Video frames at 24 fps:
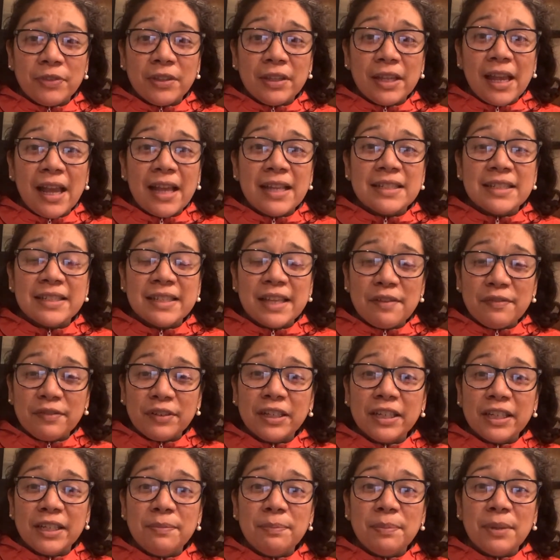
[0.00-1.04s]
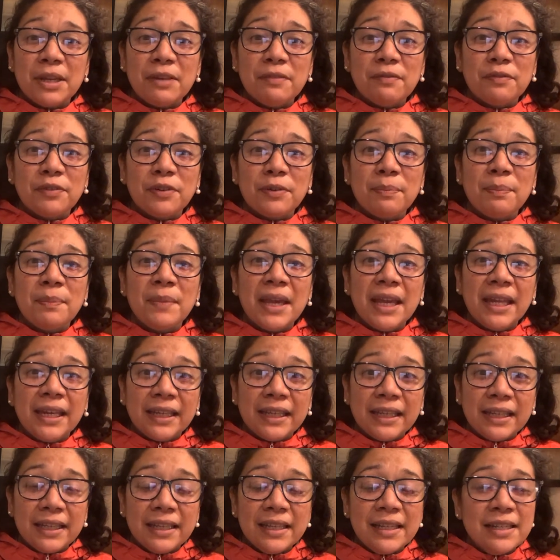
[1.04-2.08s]
has definitely been for
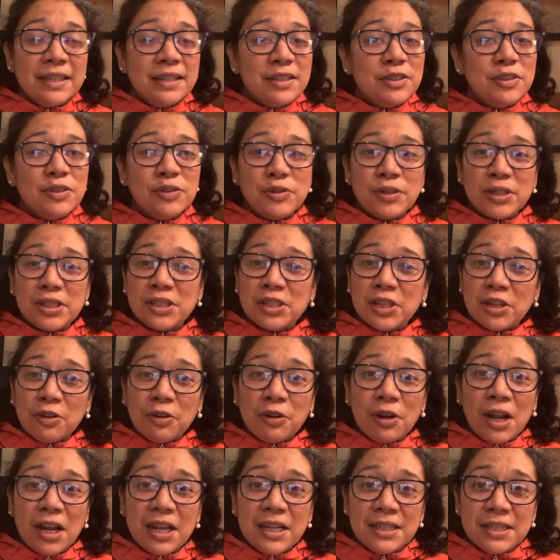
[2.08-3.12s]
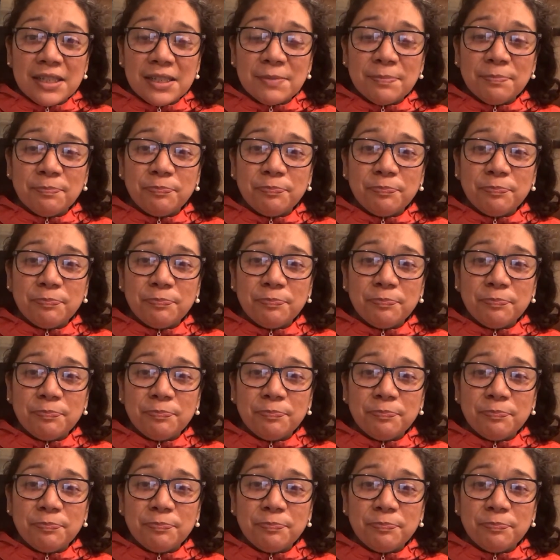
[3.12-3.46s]
many students across